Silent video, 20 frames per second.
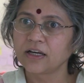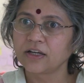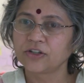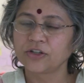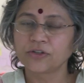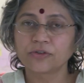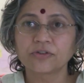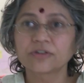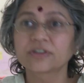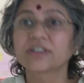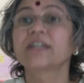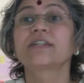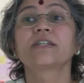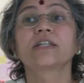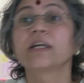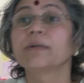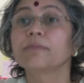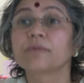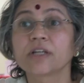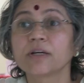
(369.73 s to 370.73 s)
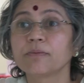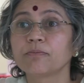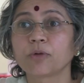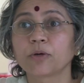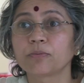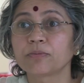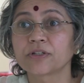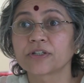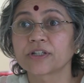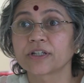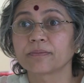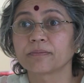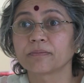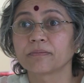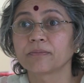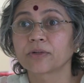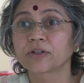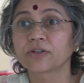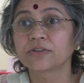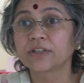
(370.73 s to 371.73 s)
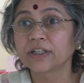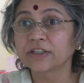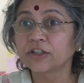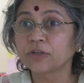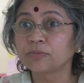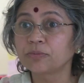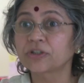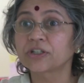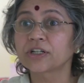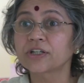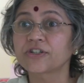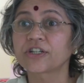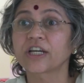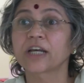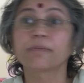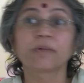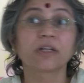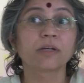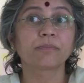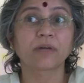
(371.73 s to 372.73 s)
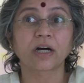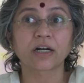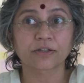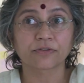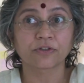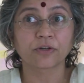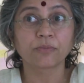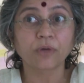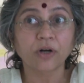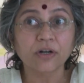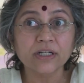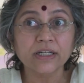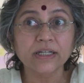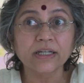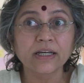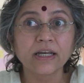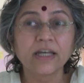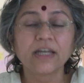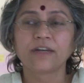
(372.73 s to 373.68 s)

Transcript: you don't say shame, shame, poppy shame, because then you're putting shame in a part of the body